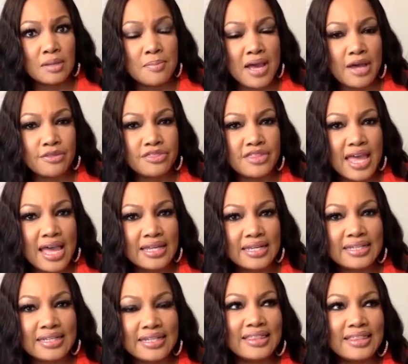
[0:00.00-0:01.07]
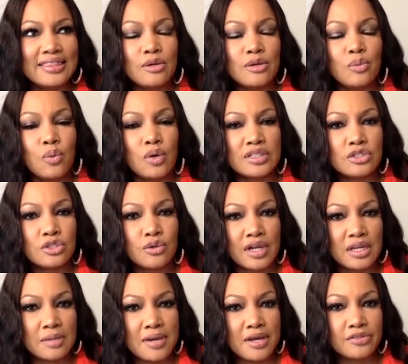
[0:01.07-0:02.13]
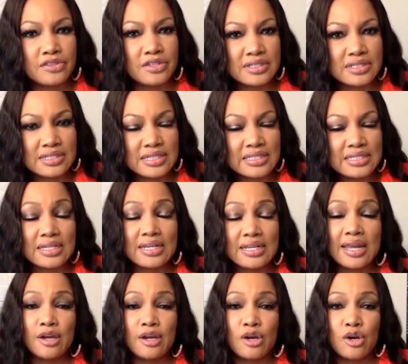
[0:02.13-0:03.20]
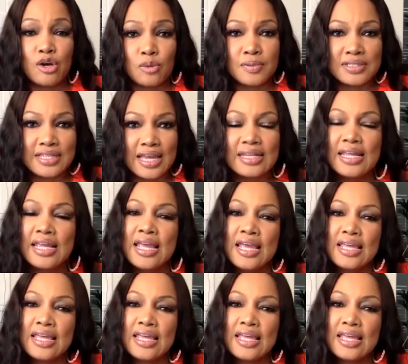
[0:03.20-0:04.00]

about that. And I think what's great about this season, and I hope, is that